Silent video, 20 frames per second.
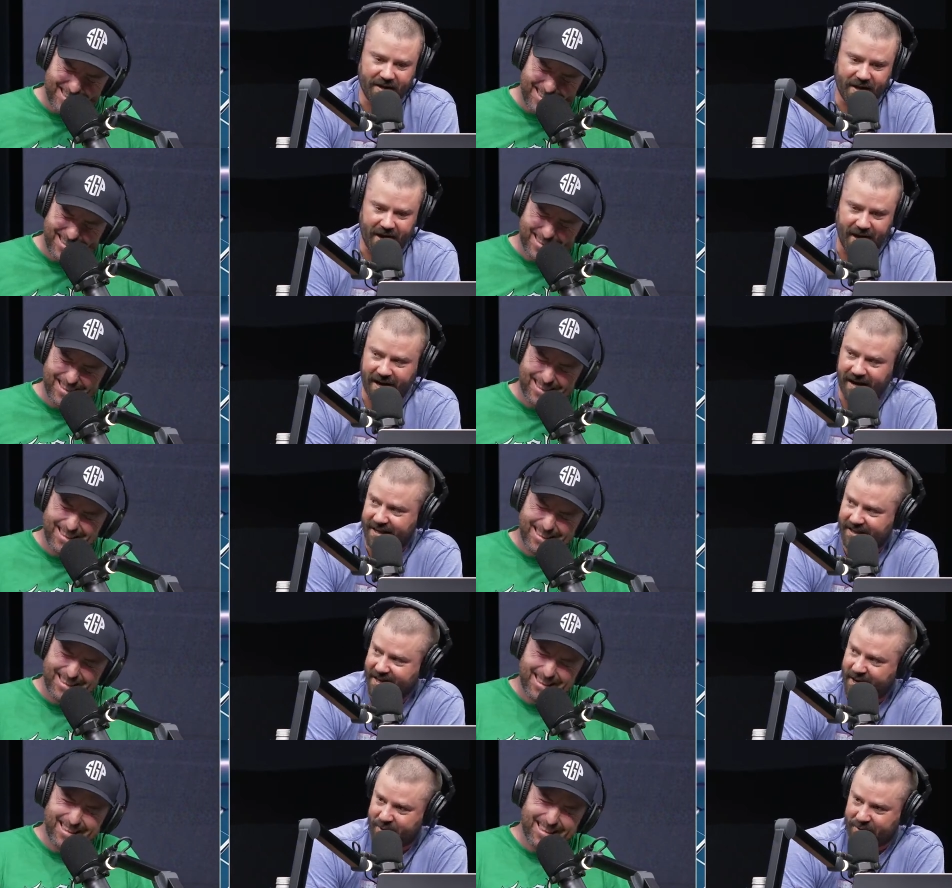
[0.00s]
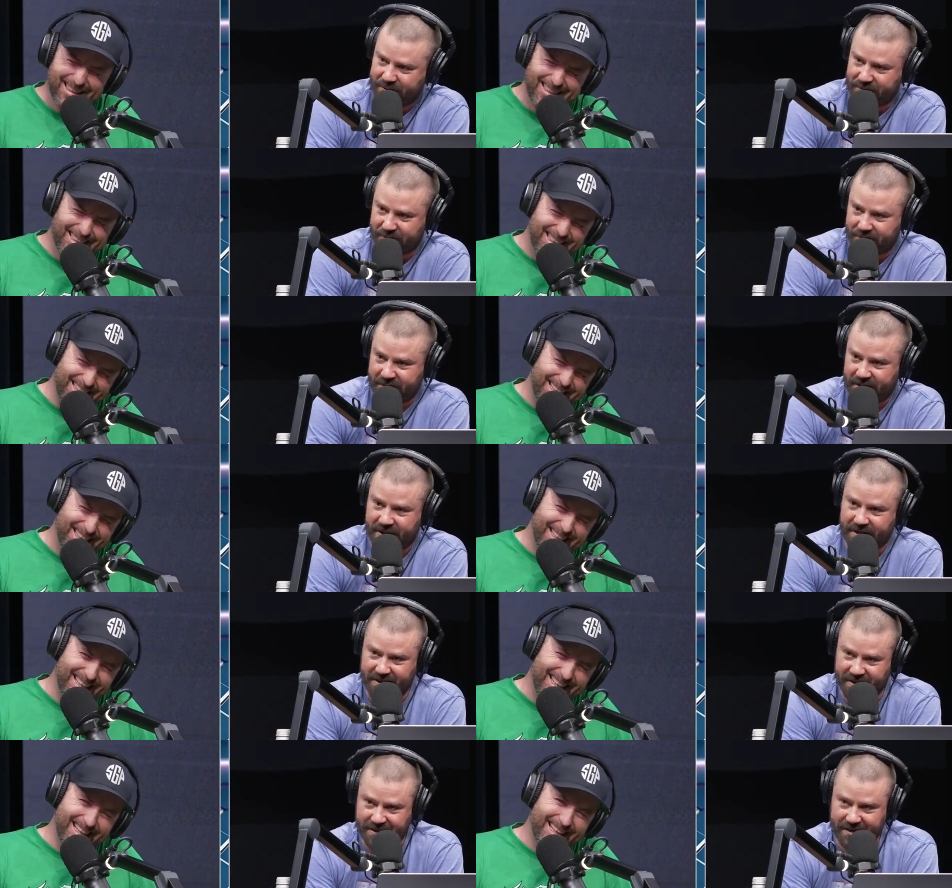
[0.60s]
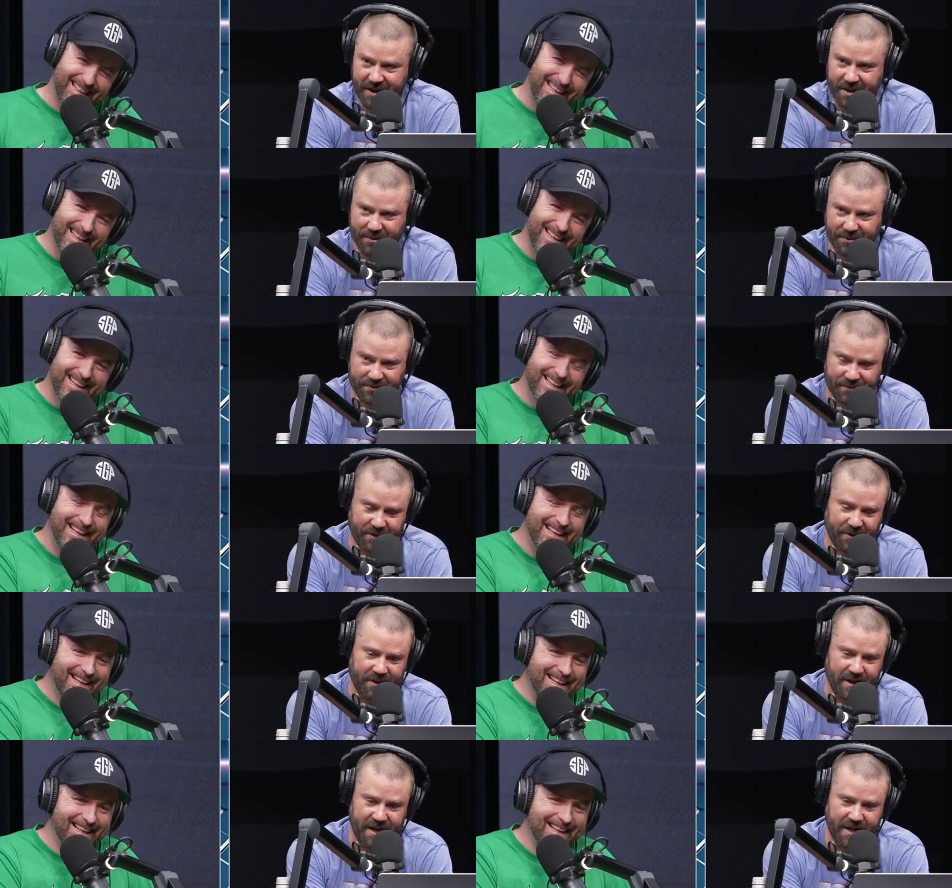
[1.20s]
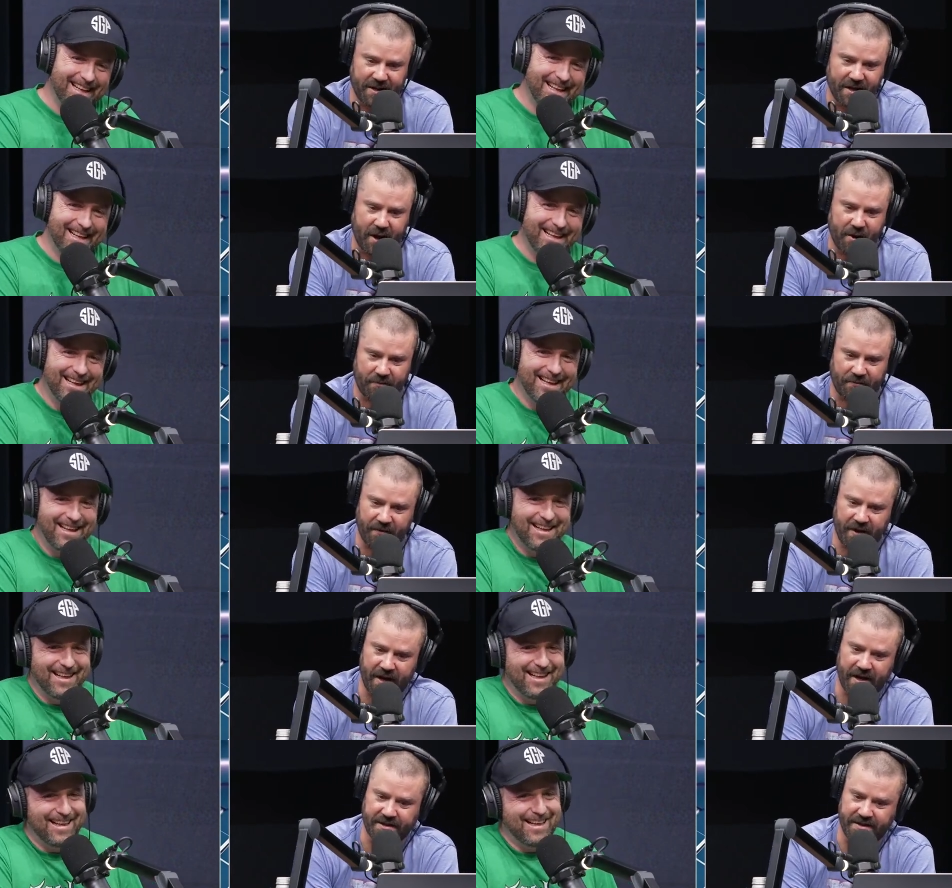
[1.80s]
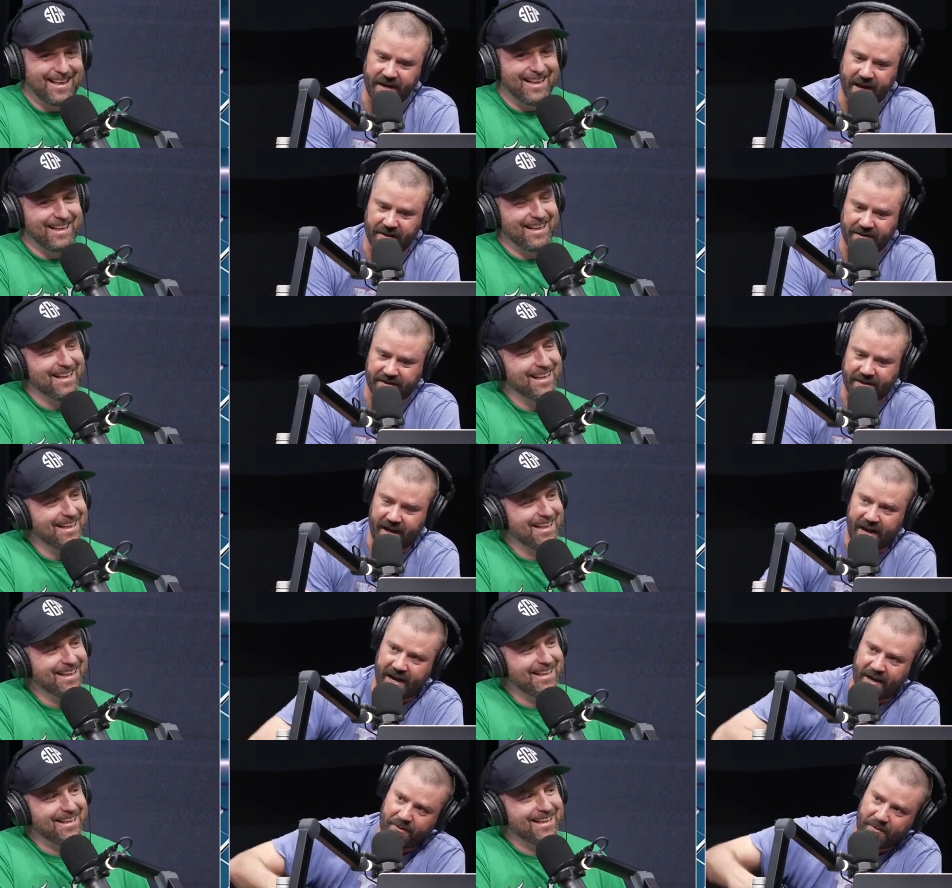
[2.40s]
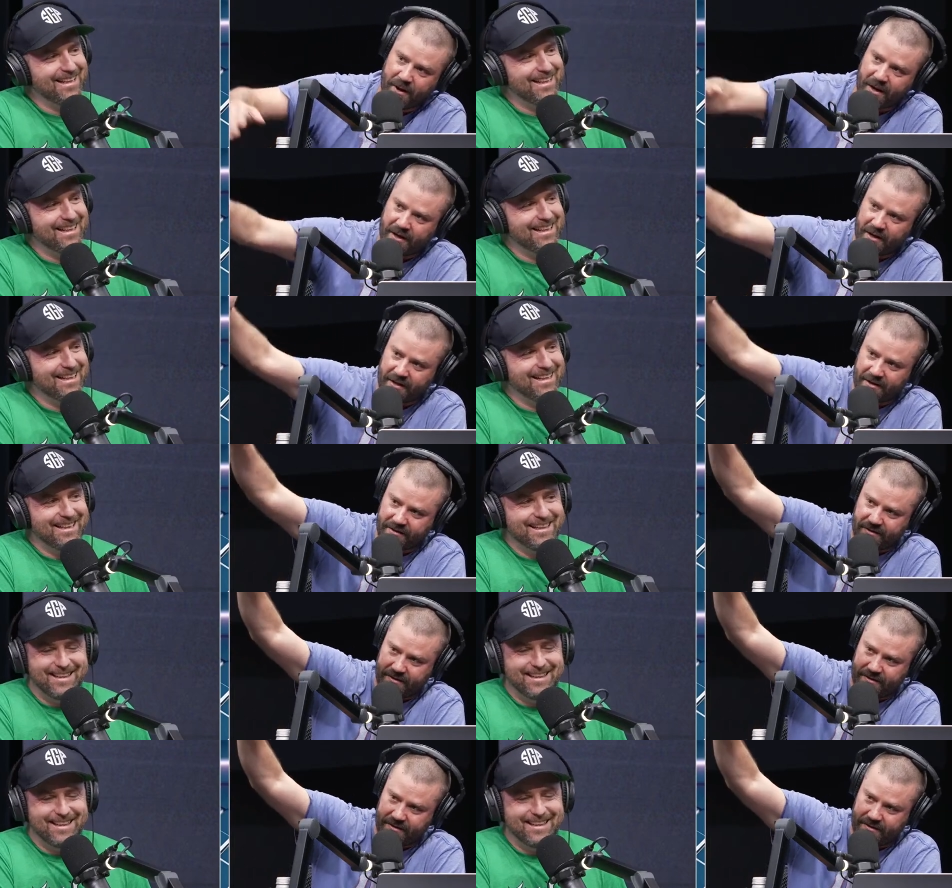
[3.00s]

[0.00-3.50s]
Speaker 1: Uh, that was for the. That was for the late. Our fans outside want. Uh,